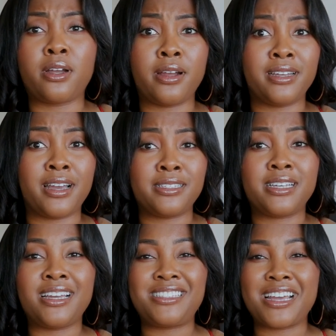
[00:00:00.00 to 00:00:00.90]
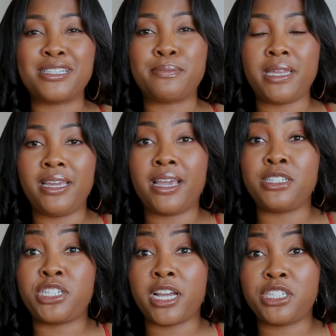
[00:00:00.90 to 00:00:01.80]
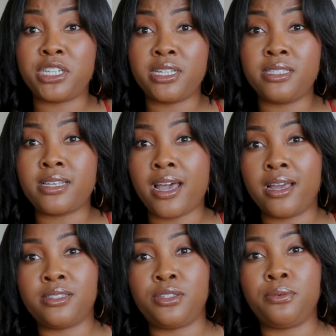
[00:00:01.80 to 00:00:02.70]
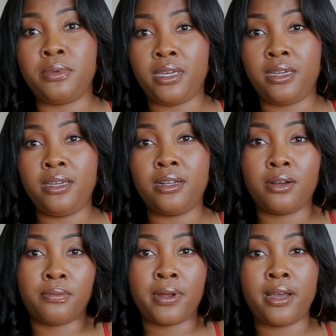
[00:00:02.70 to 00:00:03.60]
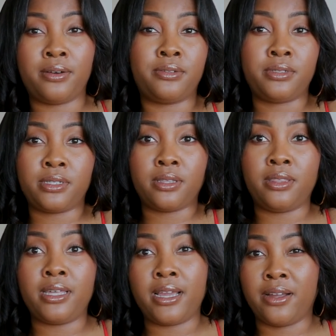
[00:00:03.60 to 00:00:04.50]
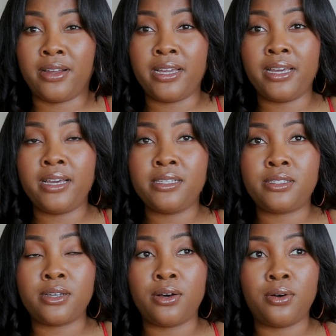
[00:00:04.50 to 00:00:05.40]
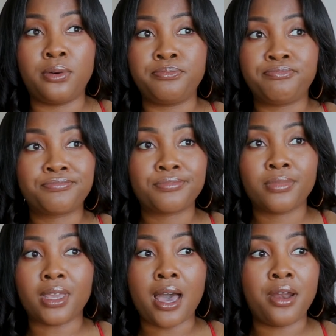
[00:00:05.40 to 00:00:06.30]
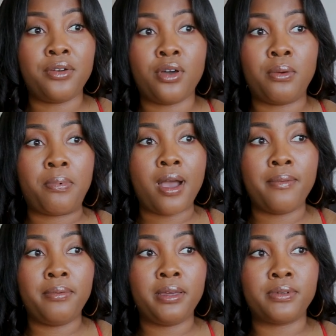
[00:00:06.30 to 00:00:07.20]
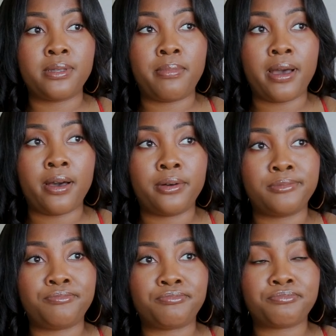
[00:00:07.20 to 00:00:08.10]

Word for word: sorry guys, it's as many injections as you need around the area. So I don't know, it probably was about